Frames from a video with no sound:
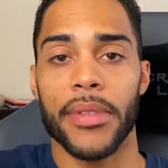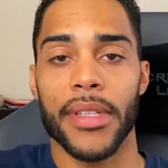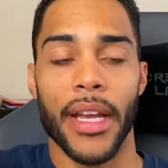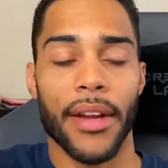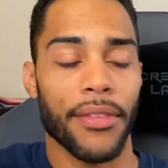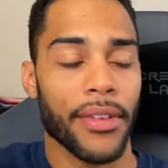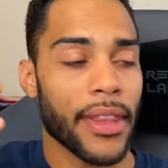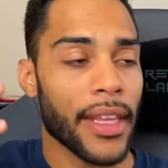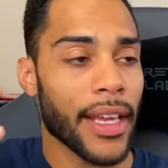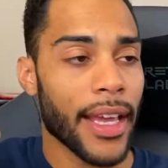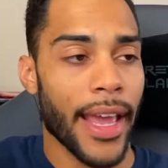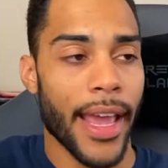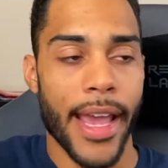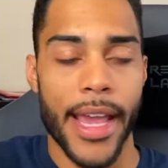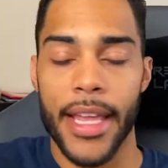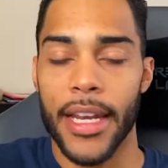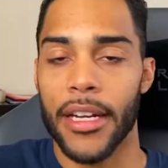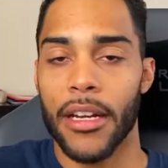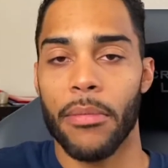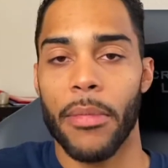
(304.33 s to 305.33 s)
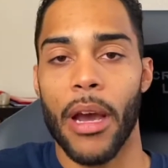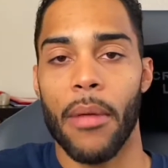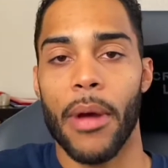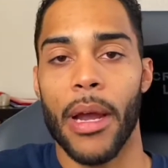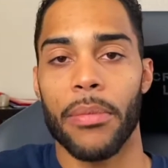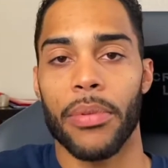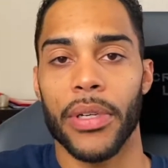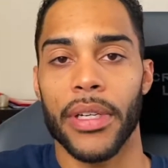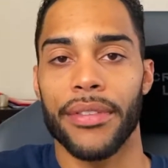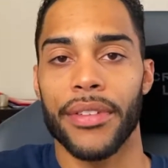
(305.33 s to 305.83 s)
everything I hated about my
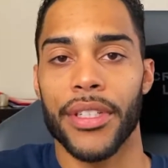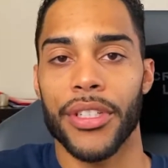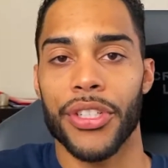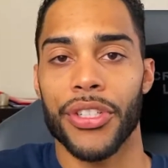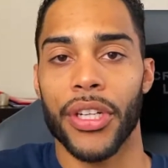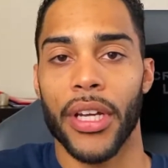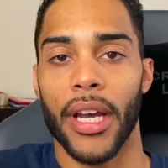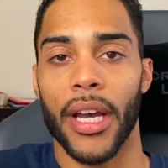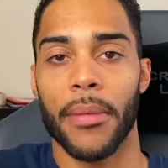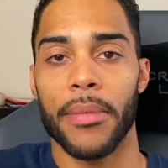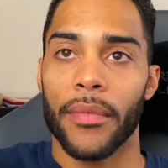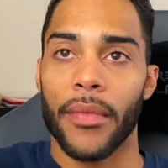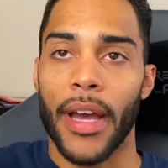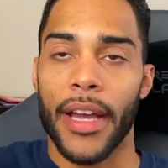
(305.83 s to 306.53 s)
previous jobs.